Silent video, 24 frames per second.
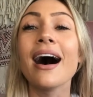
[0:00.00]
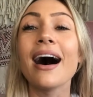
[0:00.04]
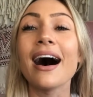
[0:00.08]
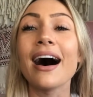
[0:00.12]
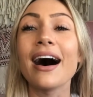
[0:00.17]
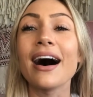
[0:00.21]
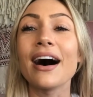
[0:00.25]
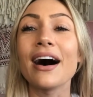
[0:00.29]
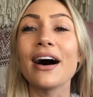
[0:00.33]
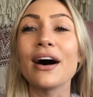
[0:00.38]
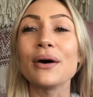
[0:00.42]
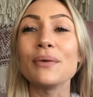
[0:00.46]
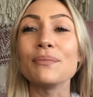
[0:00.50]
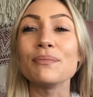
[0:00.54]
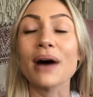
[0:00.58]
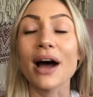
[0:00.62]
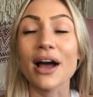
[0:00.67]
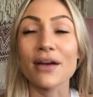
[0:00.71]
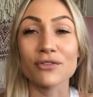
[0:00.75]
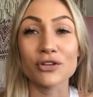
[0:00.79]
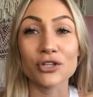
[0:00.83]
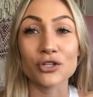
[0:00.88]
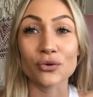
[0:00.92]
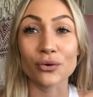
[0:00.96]

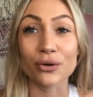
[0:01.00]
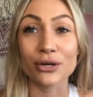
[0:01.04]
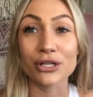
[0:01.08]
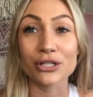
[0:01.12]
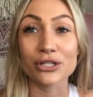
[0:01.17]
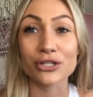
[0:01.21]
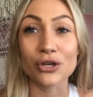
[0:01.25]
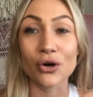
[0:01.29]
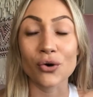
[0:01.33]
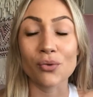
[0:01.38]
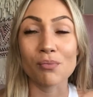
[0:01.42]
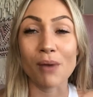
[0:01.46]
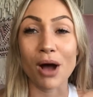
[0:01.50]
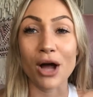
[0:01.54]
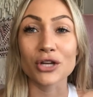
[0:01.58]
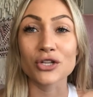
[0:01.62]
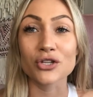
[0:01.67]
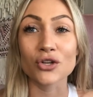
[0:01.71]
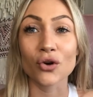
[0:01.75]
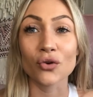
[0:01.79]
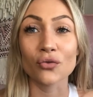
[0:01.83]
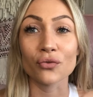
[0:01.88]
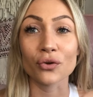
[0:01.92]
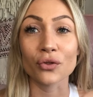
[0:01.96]
I've enjoyed it so much
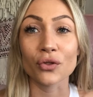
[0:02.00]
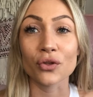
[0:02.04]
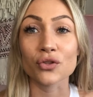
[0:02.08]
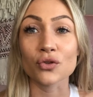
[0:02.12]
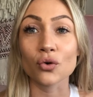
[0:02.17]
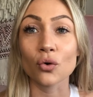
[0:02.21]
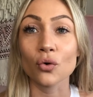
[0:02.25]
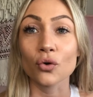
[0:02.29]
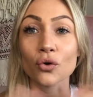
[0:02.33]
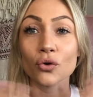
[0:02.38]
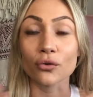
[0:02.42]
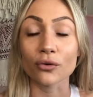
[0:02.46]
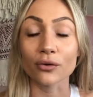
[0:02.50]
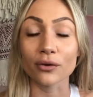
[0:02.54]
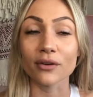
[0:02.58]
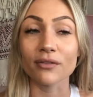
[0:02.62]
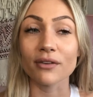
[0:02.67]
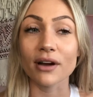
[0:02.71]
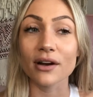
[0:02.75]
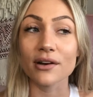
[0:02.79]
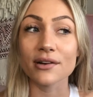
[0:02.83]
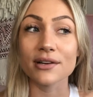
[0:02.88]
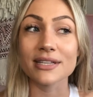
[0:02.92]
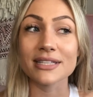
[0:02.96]
over this whole
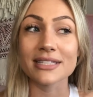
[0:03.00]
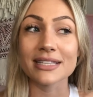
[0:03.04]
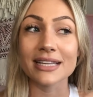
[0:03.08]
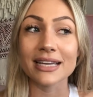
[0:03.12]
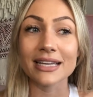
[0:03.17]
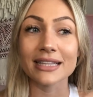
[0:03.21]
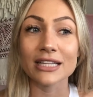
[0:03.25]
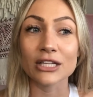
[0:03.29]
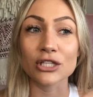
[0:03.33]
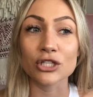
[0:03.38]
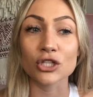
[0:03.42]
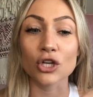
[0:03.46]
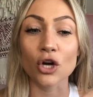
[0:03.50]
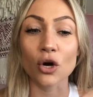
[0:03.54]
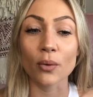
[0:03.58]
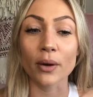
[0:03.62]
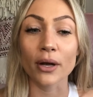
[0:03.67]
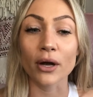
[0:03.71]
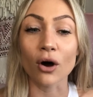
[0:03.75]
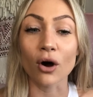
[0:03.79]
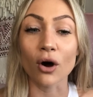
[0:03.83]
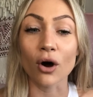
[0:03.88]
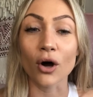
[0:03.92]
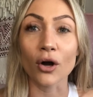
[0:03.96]
coronavirus thing that's going
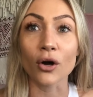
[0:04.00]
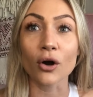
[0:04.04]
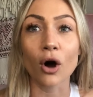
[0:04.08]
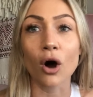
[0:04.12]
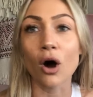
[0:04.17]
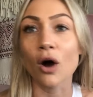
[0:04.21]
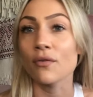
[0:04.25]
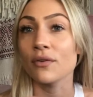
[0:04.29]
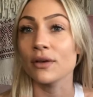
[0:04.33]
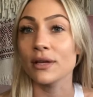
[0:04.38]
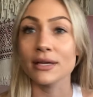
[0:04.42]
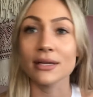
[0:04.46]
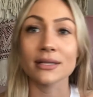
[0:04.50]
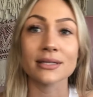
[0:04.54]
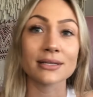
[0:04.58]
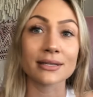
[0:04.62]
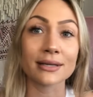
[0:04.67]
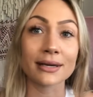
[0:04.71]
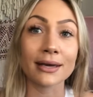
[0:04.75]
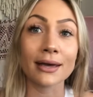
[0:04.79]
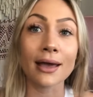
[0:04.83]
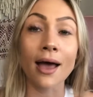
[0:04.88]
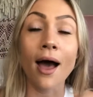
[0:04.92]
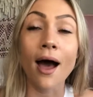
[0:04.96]
on.
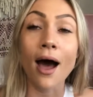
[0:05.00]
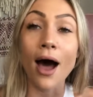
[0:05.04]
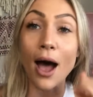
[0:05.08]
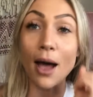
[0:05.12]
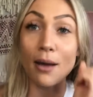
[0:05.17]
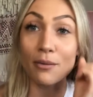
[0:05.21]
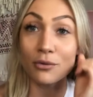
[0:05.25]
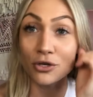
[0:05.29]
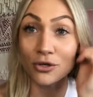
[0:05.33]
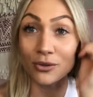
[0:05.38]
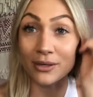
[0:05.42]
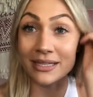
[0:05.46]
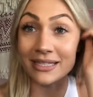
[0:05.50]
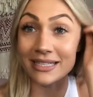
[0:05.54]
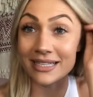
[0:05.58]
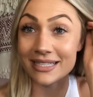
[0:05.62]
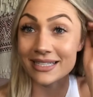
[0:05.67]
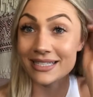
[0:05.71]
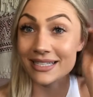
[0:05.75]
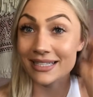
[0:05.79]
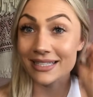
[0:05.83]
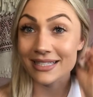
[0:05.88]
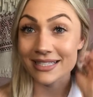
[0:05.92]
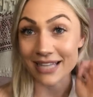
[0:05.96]
Obviously, I'm doing
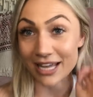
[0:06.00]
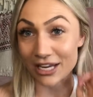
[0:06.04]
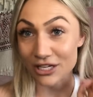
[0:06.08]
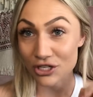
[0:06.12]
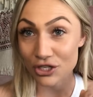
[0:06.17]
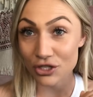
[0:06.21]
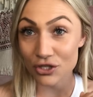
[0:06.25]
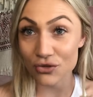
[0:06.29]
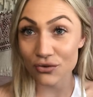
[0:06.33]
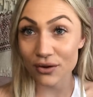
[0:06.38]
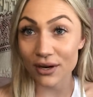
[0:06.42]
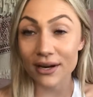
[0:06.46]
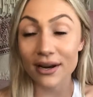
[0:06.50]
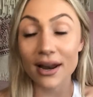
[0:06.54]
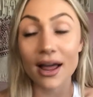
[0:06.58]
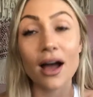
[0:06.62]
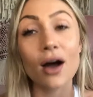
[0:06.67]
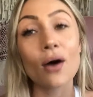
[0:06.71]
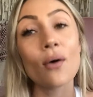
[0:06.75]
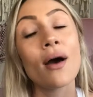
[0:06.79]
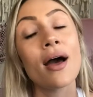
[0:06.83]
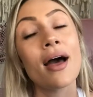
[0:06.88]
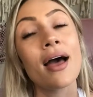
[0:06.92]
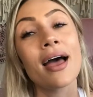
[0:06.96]
distant sessions right
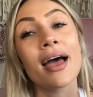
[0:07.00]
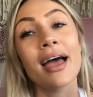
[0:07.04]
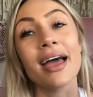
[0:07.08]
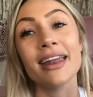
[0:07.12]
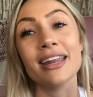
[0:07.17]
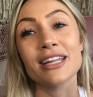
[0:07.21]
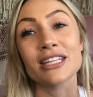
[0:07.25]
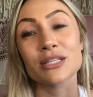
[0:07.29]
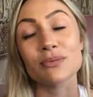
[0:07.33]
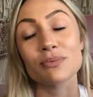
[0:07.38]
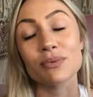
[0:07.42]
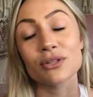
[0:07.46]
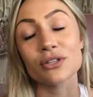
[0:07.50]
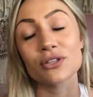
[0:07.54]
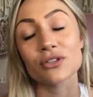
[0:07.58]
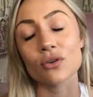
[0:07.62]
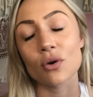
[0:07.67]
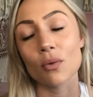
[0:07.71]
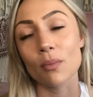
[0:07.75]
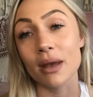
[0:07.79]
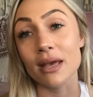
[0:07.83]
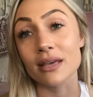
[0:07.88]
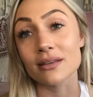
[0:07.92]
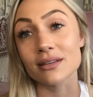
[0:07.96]
now, and it's been so
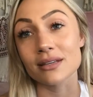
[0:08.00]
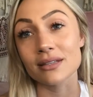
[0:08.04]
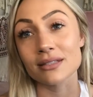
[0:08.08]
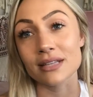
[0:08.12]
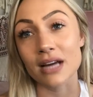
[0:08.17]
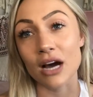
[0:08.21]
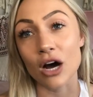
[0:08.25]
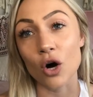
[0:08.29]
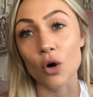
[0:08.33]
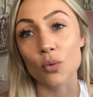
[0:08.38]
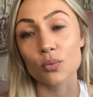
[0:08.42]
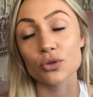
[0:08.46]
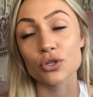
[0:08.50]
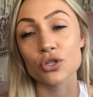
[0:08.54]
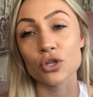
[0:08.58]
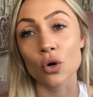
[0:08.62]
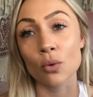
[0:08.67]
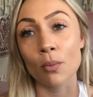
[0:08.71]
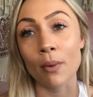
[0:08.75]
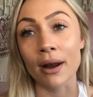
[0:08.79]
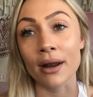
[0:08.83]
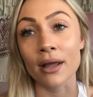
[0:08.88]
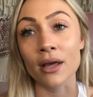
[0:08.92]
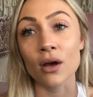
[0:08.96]
amazing to help so
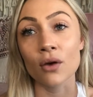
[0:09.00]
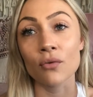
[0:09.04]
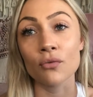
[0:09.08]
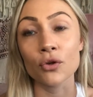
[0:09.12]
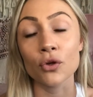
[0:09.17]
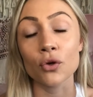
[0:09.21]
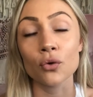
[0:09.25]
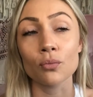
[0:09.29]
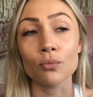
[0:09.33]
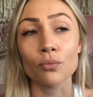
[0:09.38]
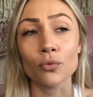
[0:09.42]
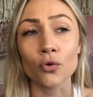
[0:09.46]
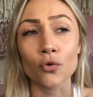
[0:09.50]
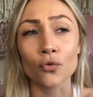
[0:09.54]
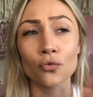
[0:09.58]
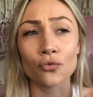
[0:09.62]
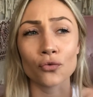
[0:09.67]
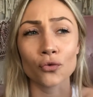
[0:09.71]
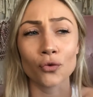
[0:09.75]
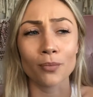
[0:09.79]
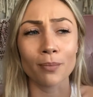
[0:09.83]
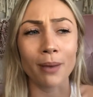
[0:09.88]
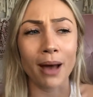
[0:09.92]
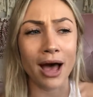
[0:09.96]
many of you move
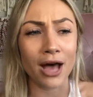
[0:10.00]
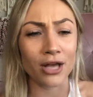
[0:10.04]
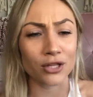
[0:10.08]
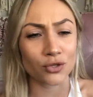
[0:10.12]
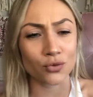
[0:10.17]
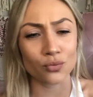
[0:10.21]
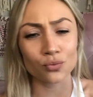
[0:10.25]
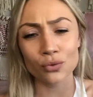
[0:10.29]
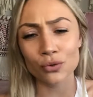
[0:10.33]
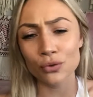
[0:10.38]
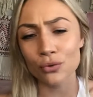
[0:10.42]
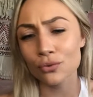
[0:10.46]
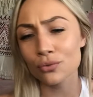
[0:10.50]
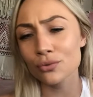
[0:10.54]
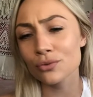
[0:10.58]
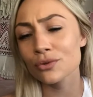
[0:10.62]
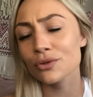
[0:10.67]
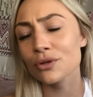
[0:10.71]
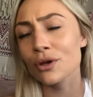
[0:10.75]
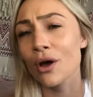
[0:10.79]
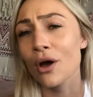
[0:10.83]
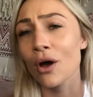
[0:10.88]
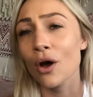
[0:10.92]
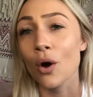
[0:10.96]
through past wounds,
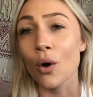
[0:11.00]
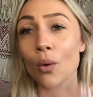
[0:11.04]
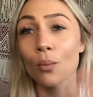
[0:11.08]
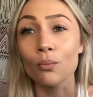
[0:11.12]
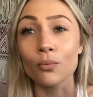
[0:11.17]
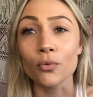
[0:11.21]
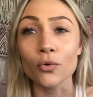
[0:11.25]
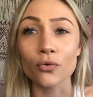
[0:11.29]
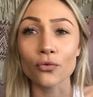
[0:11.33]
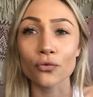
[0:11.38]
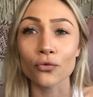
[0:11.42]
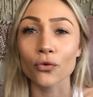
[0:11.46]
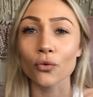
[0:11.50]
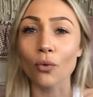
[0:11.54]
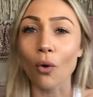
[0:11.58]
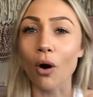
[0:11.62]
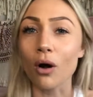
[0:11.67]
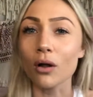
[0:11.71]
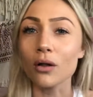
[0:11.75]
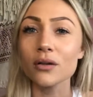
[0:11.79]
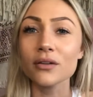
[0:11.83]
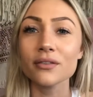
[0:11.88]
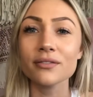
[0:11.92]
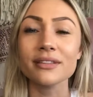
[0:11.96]
move through
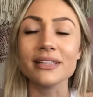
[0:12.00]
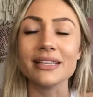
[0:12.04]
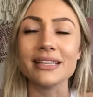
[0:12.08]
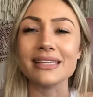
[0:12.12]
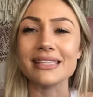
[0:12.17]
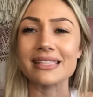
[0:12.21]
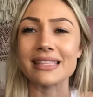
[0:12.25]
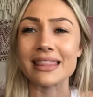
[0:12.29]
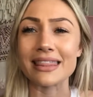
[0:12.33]
all of these